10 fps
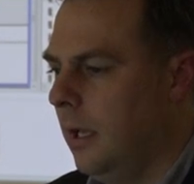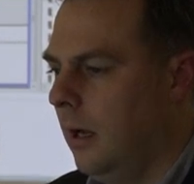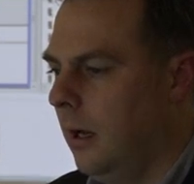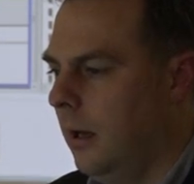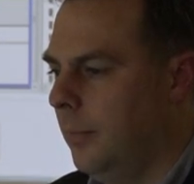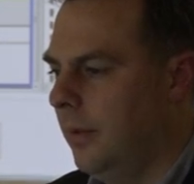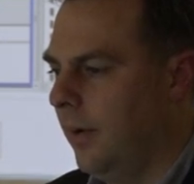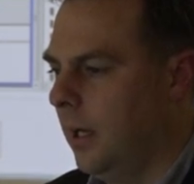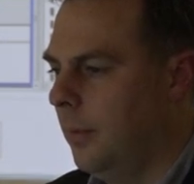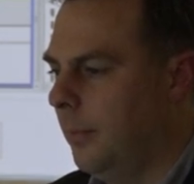Um, if
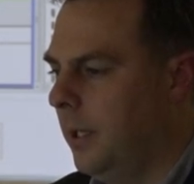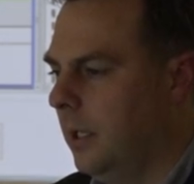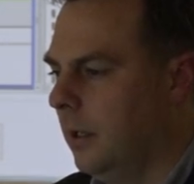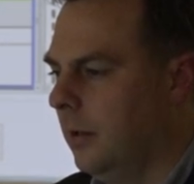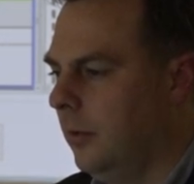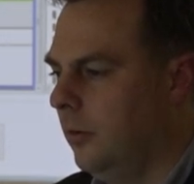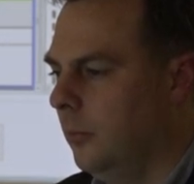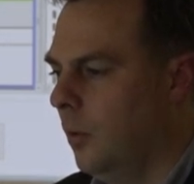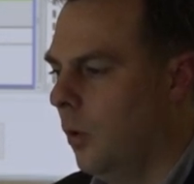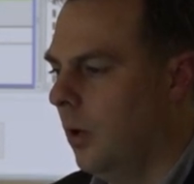I come up here
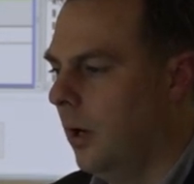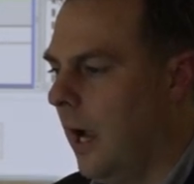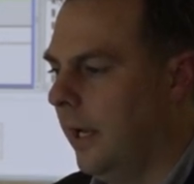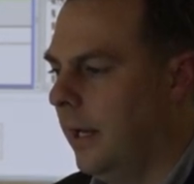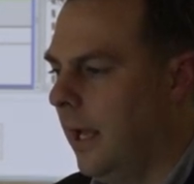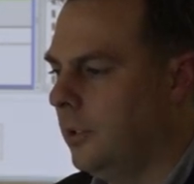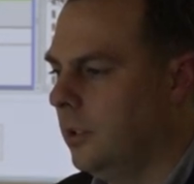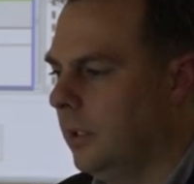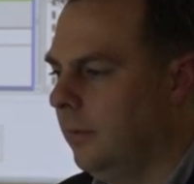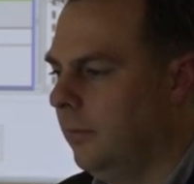to more, I can
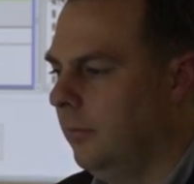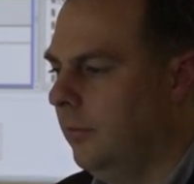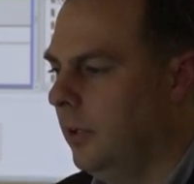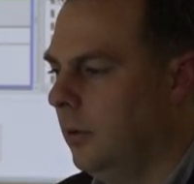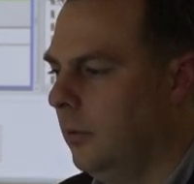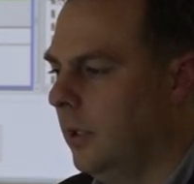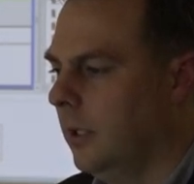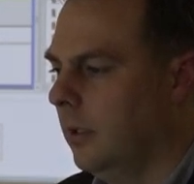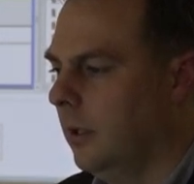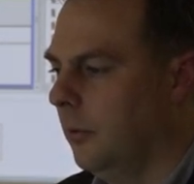actually
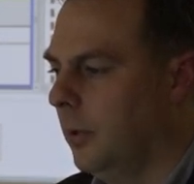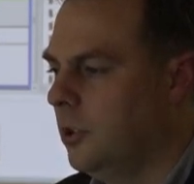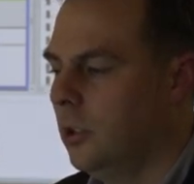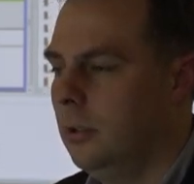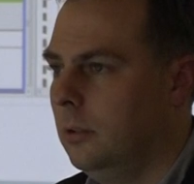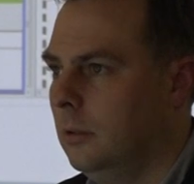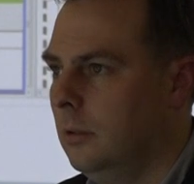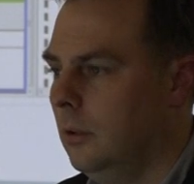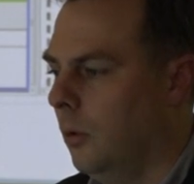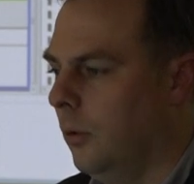original,
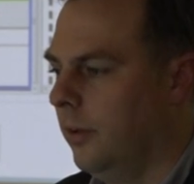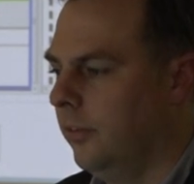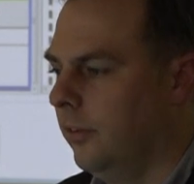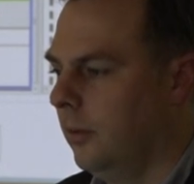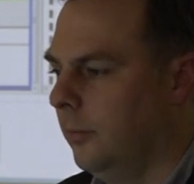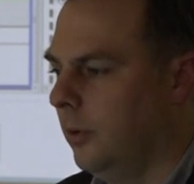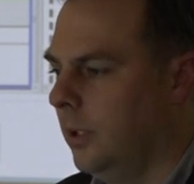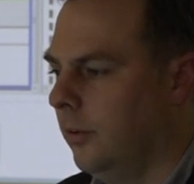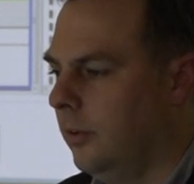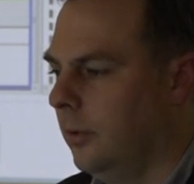or the system. So
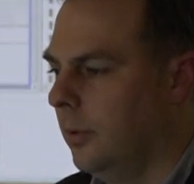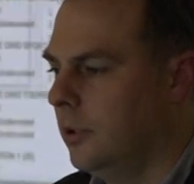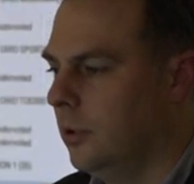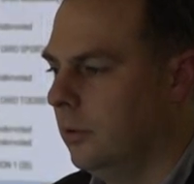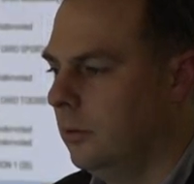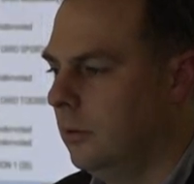here's the original.